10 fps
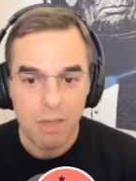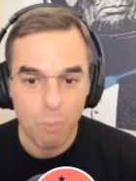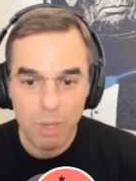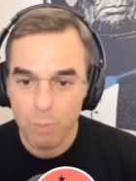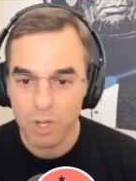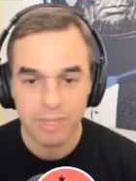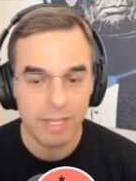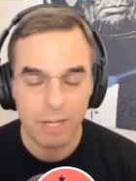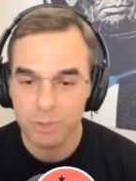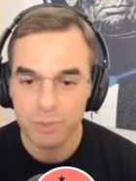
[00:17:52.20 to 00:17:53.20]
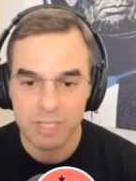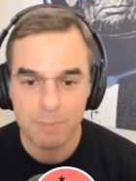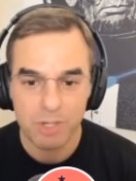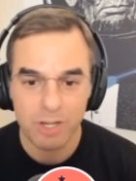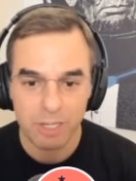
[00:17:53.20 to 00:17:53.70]
We work that out through the
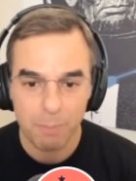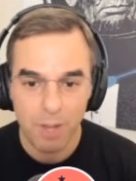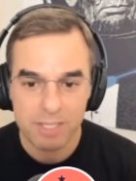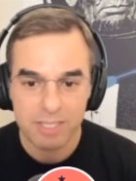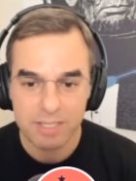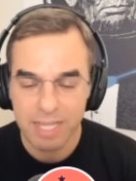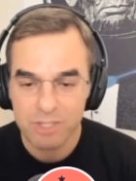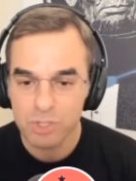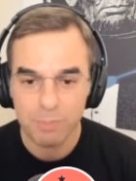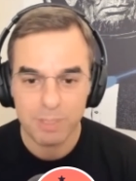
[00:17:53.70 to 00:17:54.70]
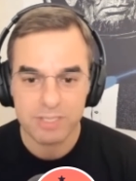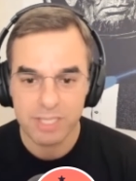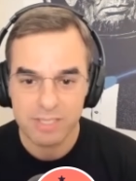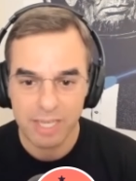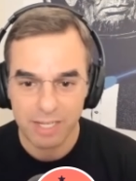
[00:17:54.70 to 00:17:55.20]
democratic process. That shouldn't be
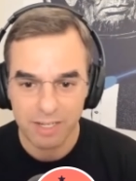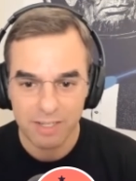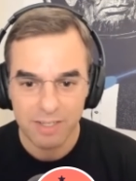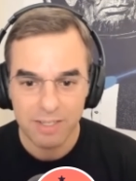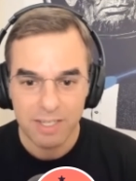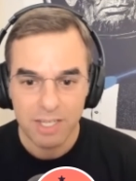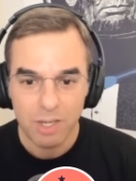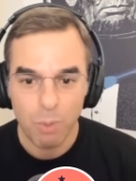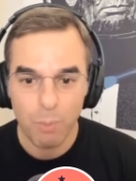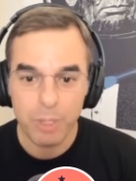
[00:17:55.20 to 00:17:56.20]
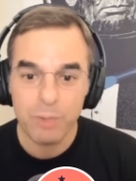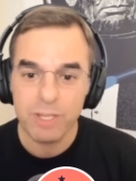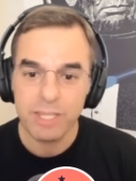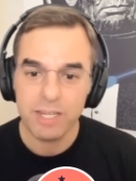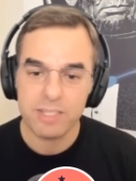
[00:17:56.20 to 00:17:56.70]
dictated. What we
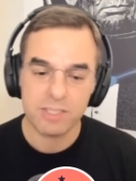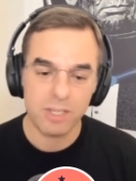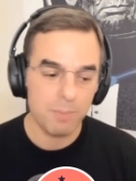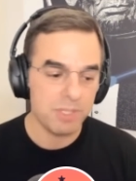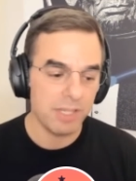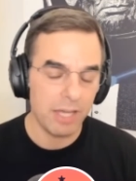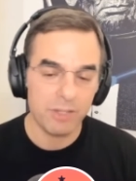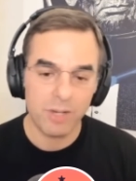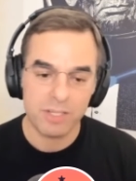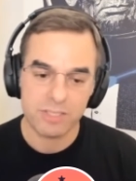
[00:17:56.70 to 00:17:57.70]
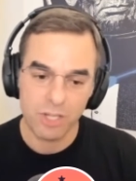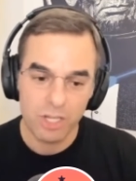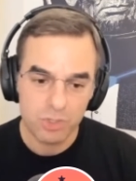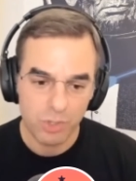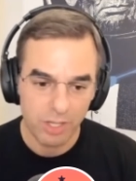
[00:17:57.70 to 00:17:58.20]
really need to come together on as a
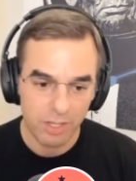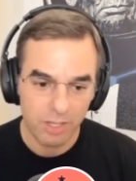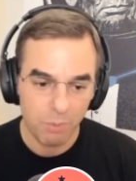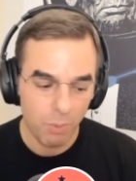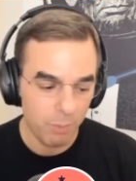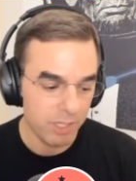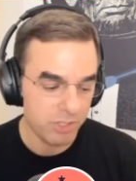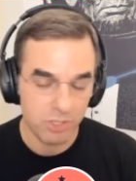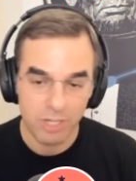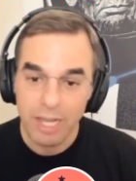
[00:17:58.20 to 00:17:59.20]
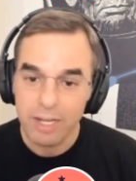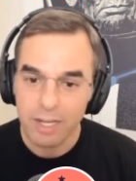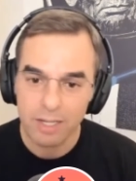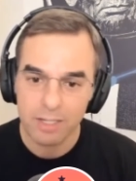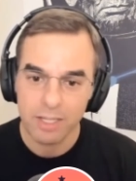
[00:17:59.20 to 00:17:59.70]
country, what we need to unite
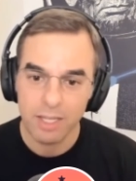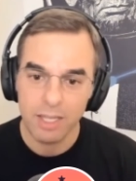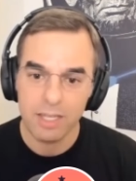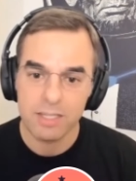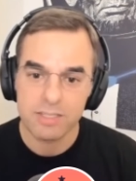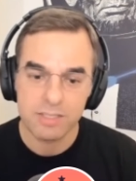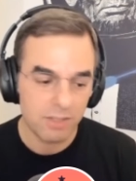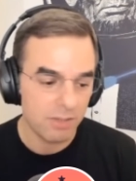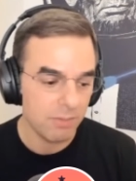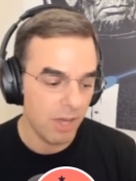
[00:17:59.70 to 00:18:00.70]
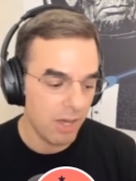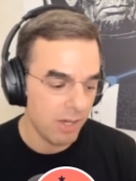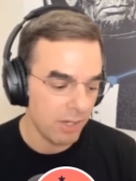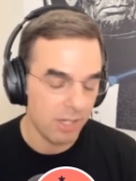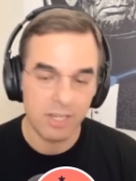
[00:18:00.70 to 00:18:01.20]
on, is
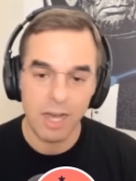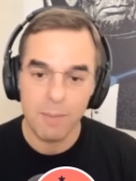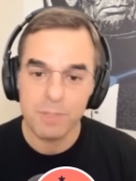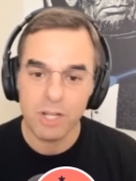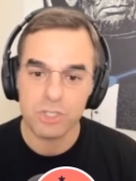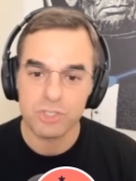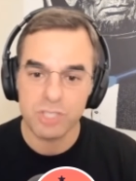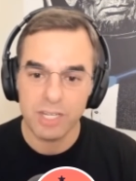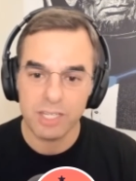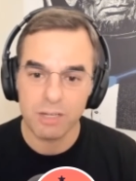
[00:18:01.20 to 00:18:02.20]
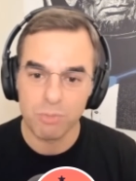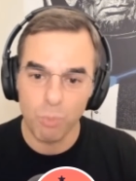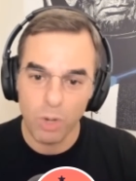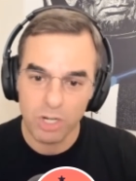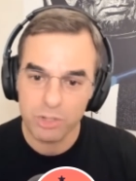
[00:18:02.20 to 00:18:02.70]
a common understanding of
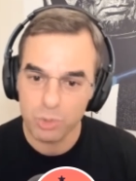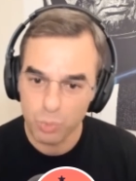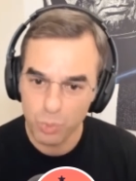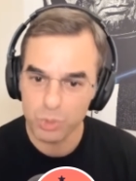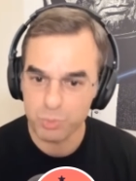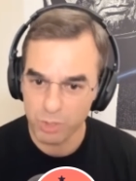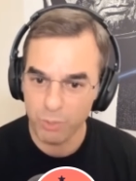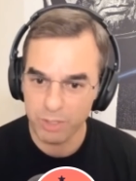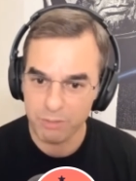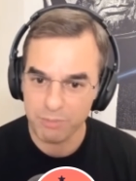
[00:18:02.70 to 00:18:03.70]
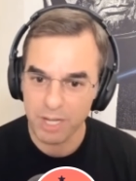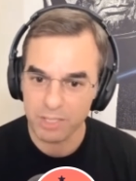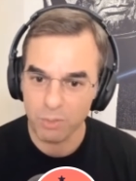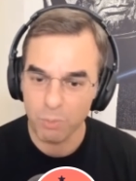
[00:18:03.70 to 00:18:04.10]
what are the rules we're going to follow,